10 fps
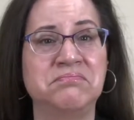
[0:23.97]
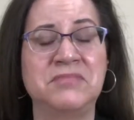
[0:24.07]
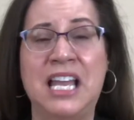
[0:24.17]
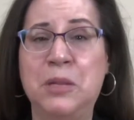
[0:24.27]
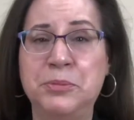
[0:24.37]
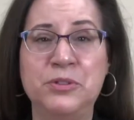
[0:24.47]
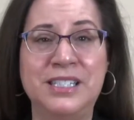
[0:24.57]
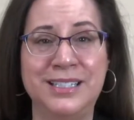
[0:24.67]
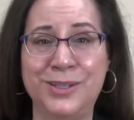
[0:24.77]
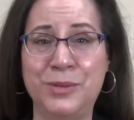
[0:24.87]
help you
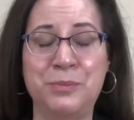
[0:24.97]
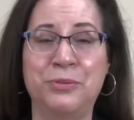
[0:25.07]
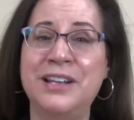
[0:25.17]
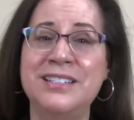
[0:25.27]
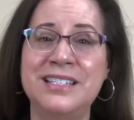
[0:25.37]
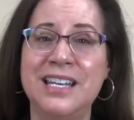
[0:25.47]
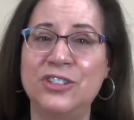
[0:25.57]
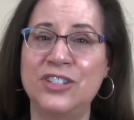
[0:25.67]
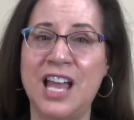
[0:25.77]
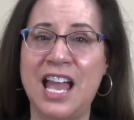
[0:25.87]
deal with
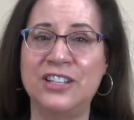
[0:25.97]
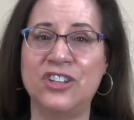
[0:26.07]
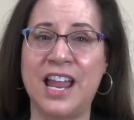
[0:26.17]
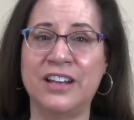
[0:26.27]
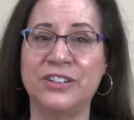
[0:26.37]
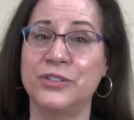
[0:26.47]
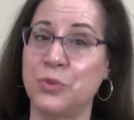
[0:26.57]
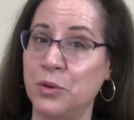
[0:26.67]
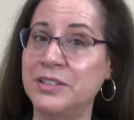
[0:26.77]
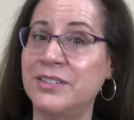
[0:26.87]
presentation hijackers
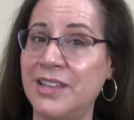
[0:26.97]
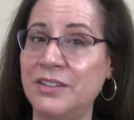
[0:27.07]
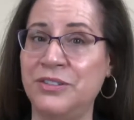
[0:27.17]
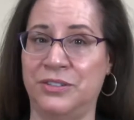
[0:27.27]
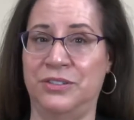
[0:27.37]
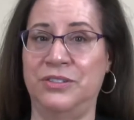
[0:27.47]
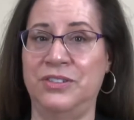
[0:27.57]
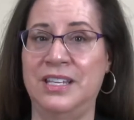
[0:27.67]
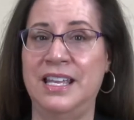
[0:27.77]
or dissenters,